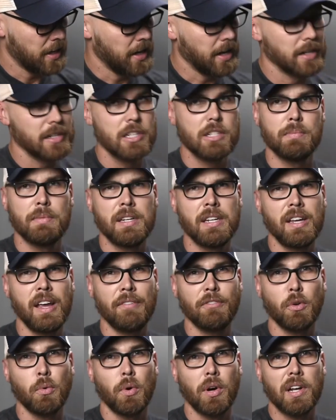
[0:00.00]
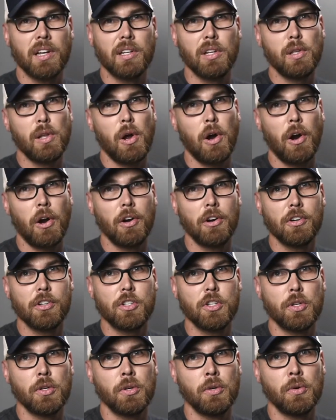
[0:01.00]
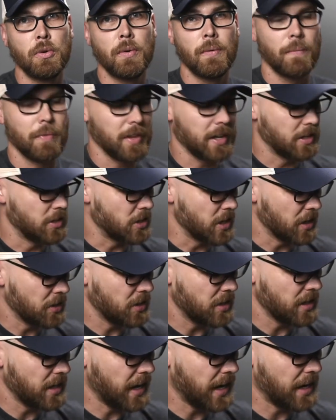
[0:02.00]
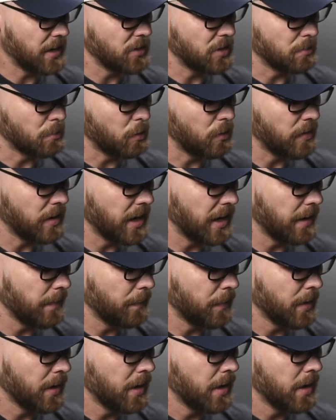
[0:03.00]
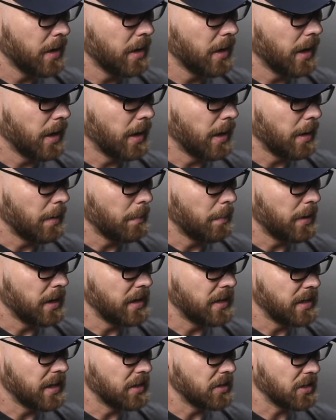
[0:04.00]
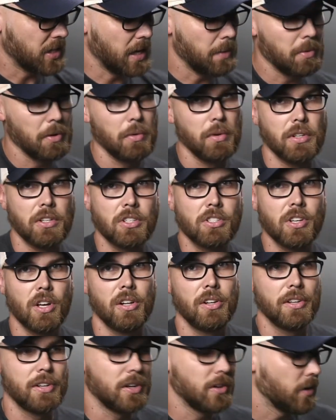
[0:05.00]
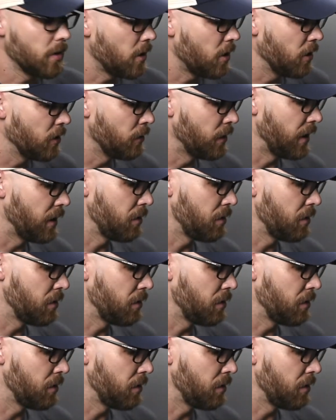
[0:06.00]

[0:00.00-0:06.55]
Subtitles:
It does mean you have to work a little harder to adjust it as you're moving it, but it does keep it really solid all the way